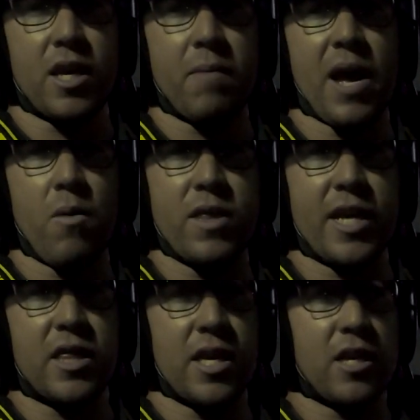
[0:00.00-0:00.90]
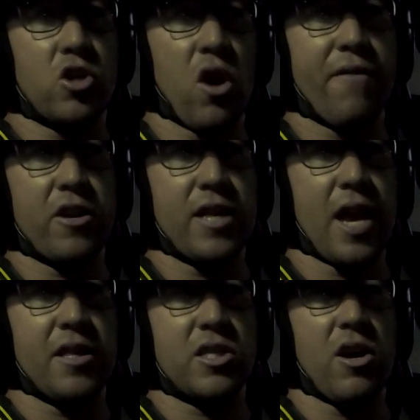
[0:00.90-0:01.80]
about when they think driving on the
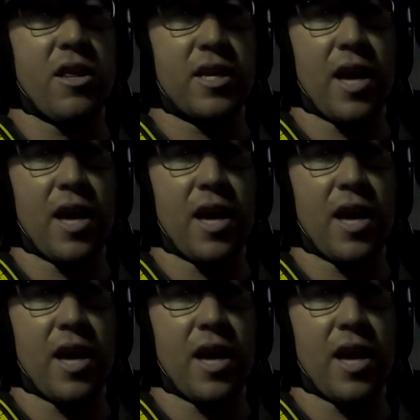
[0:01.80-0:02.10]
other side of the